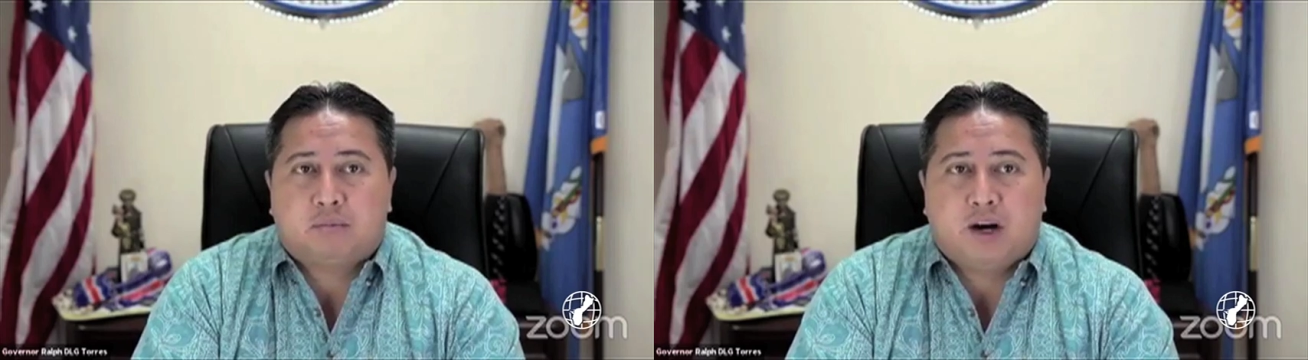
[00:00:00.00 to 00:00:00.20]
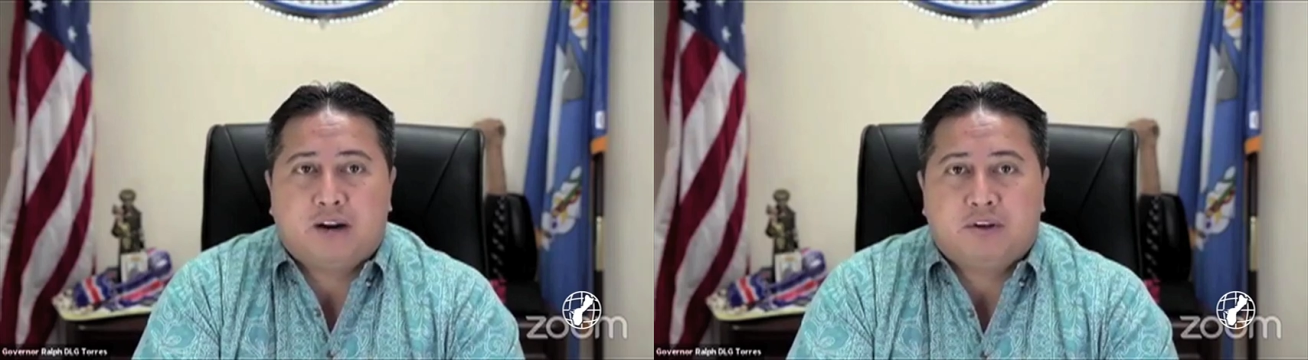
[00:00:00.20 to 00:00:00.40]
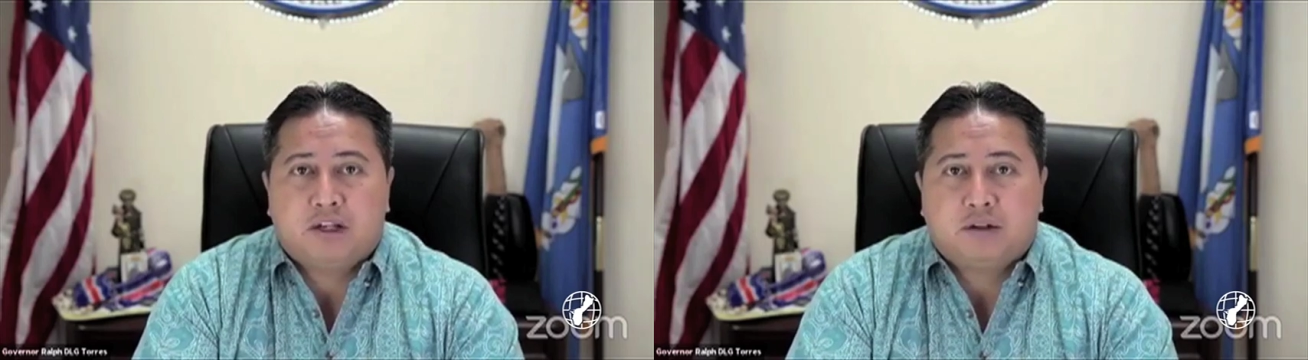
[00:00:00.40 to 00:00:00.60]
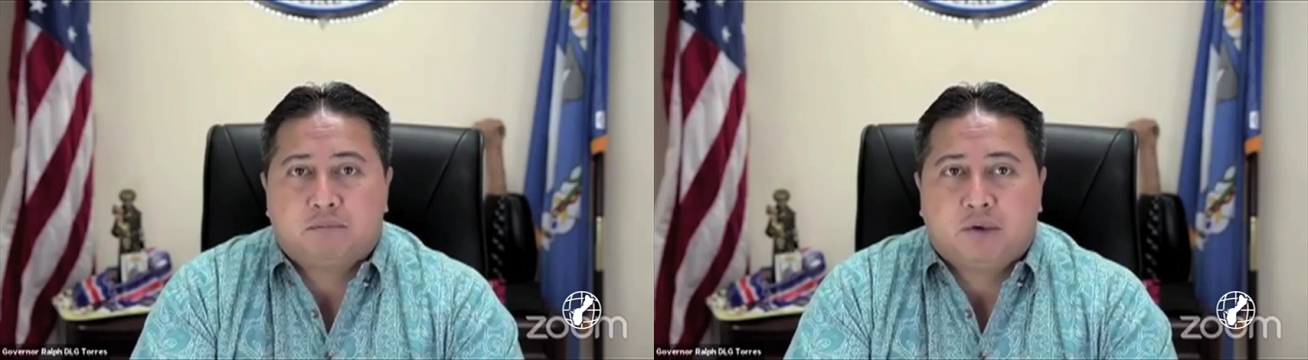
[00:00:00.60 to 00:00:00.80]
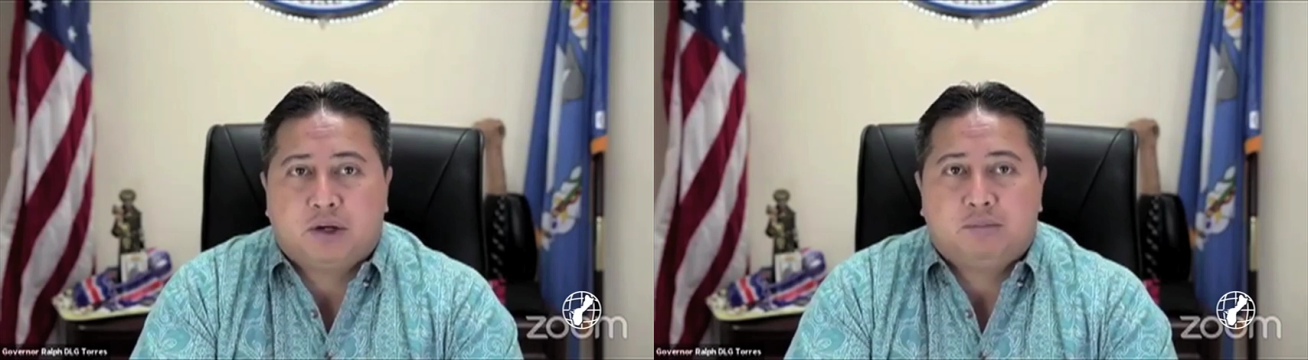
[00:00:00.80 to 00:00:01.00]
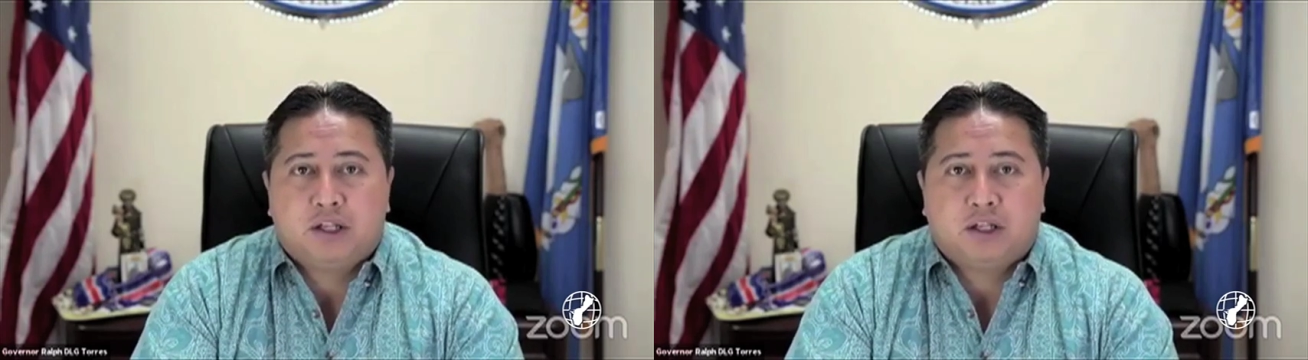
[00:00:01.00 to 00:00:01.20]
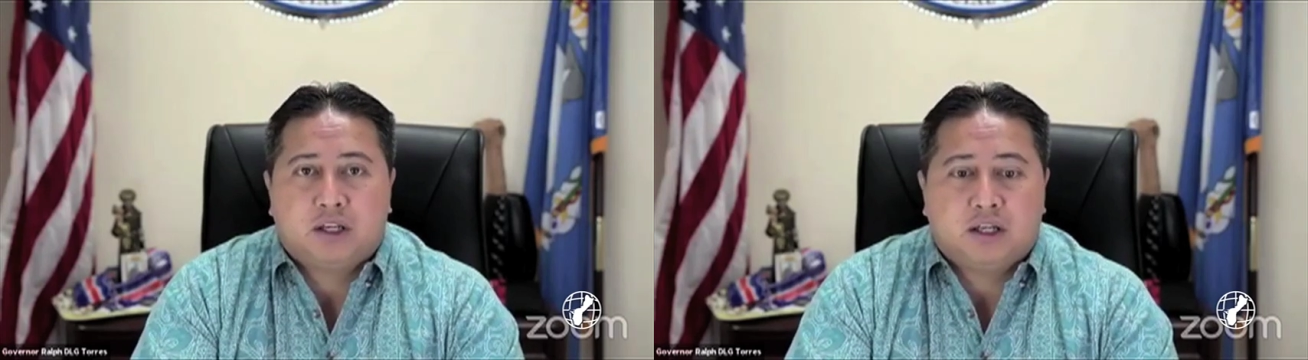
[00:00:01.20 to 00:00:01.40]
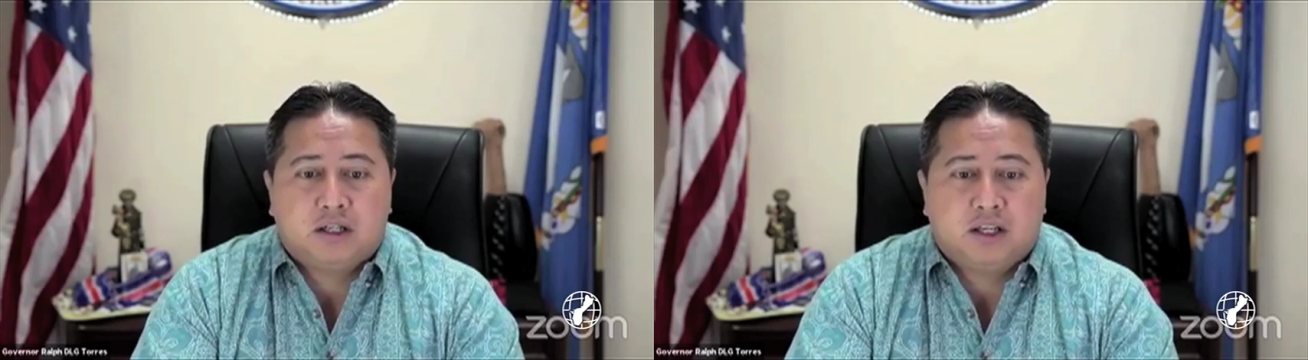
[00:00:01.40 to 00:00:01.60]
private, public,
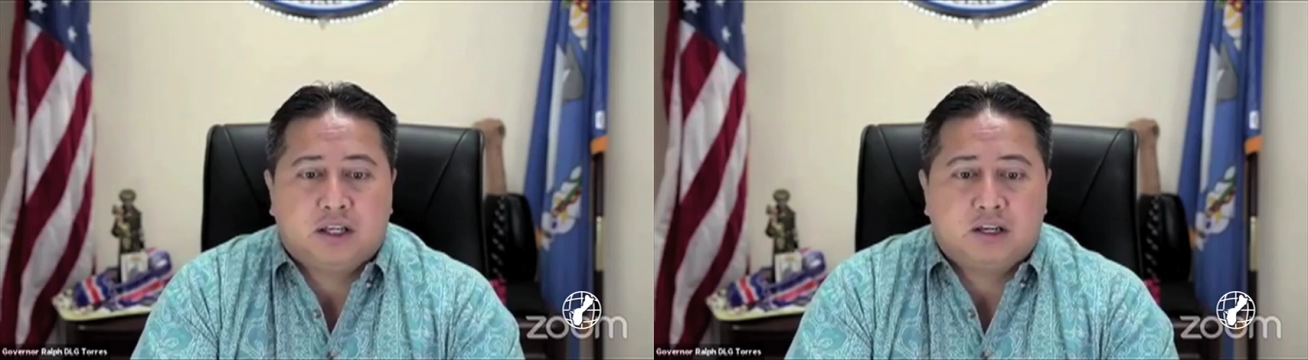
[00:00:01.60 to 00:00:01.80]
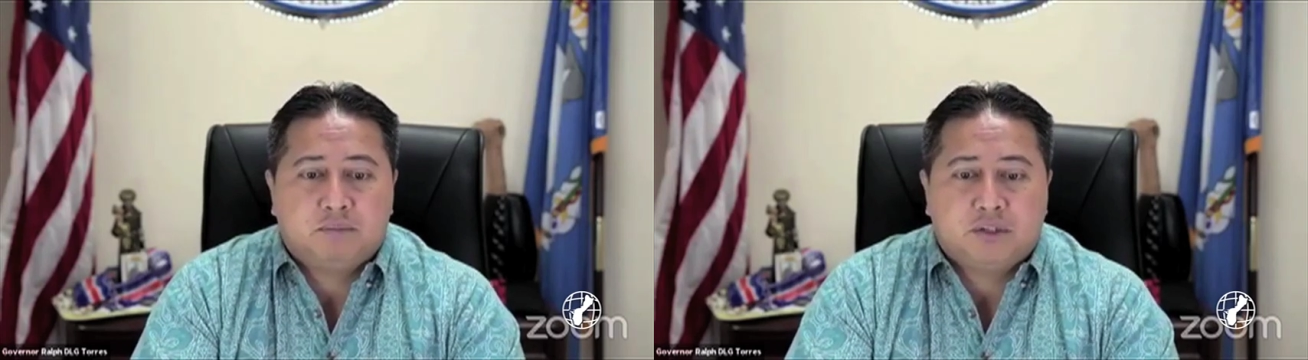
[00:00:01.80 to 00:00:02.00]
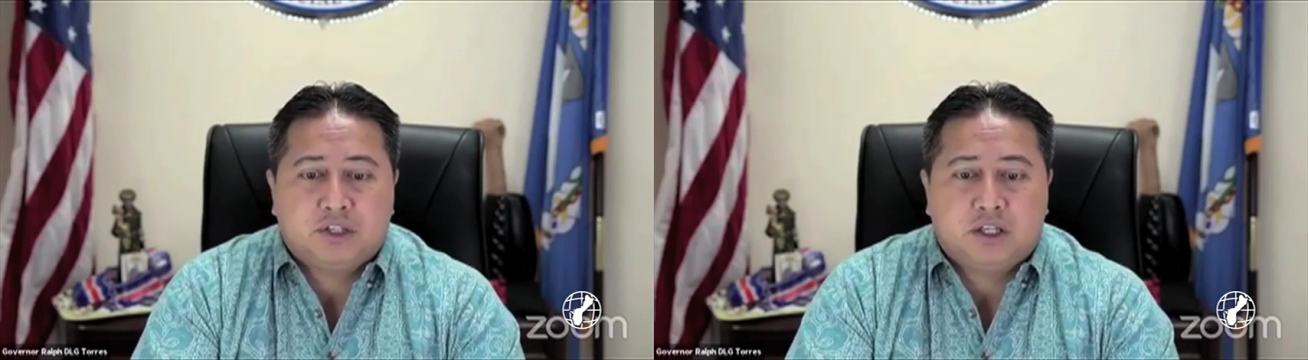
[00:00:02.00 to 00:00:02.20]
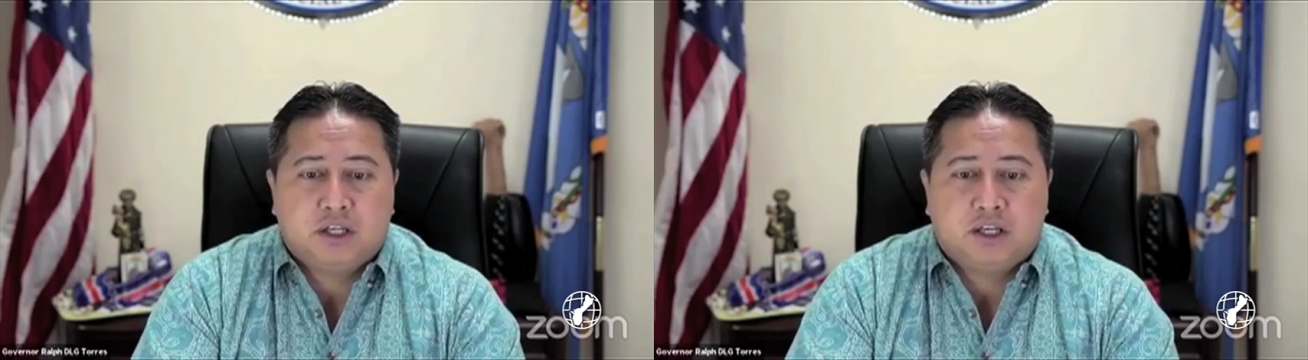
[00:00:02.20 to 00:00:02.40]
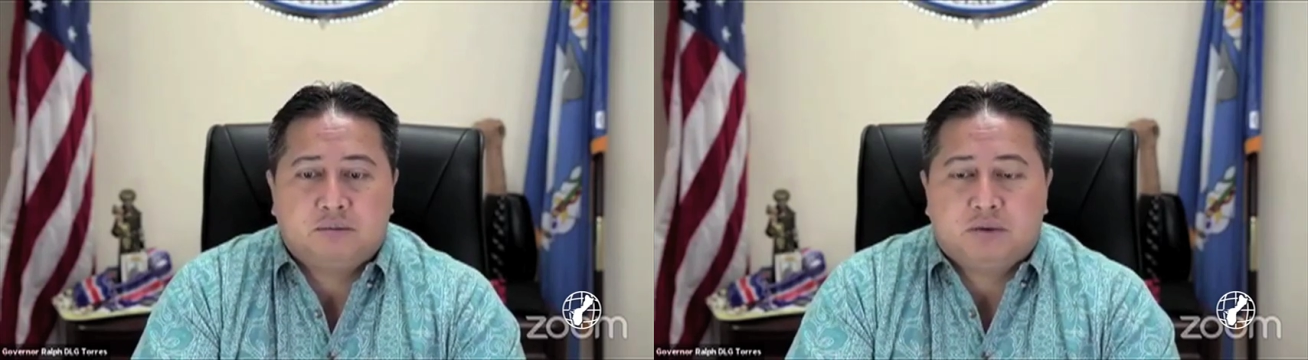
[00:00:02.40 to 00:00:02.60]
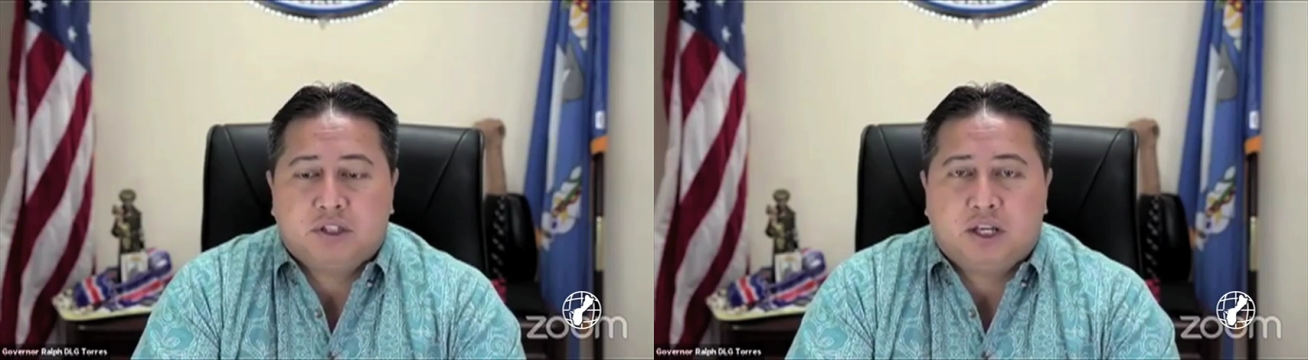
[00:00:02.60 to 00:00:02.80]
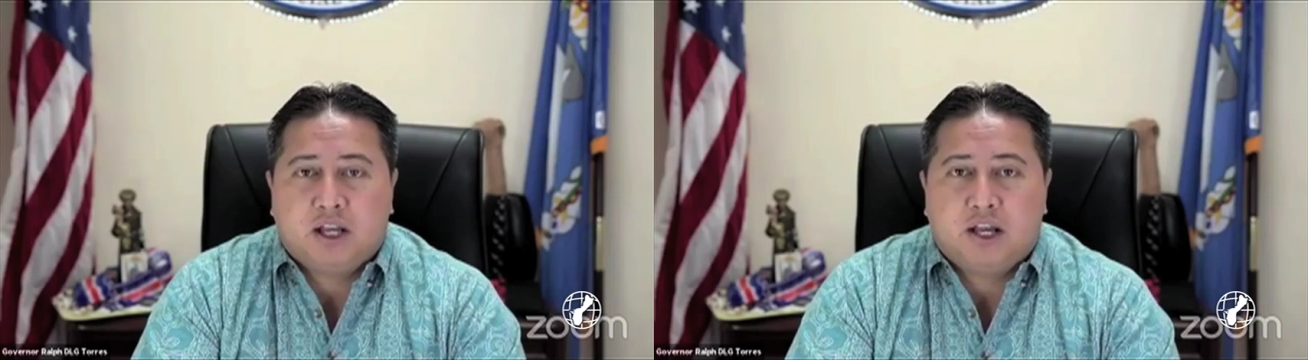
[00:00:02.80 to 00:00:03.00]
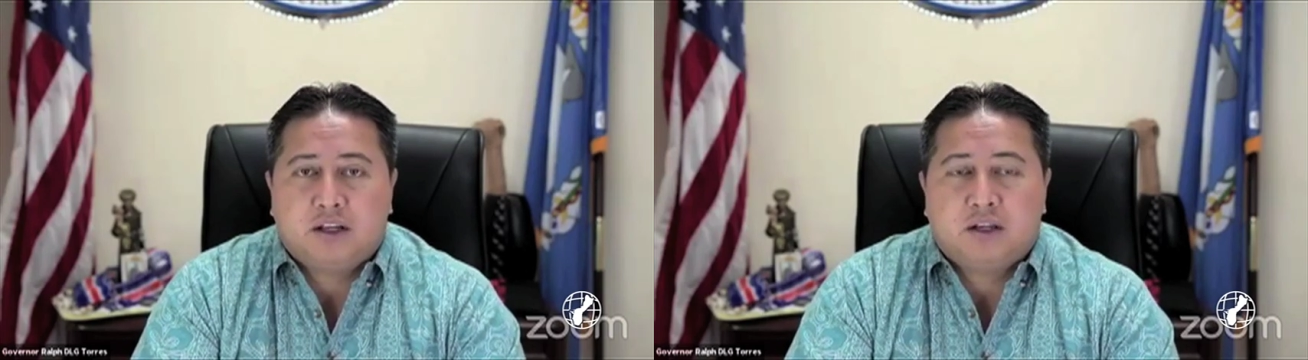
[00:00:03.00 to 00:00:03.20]
and NMC,
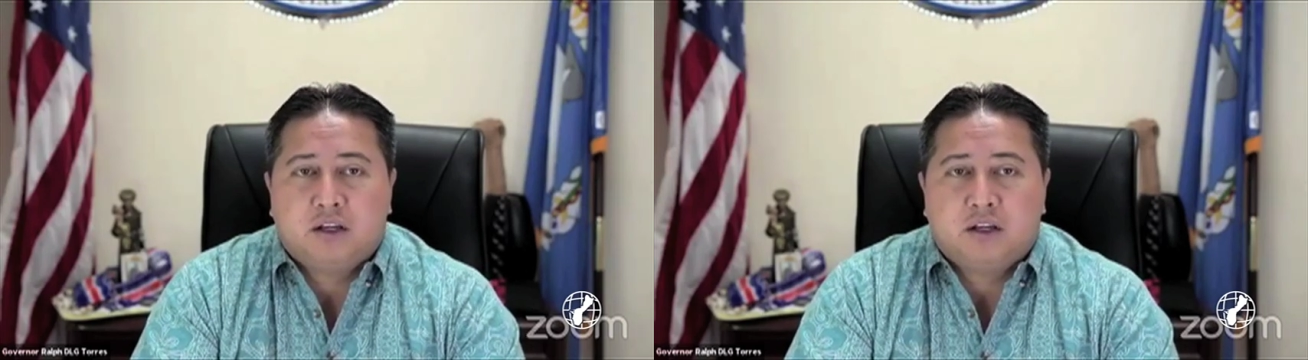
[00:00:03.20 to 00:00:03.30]
NMTI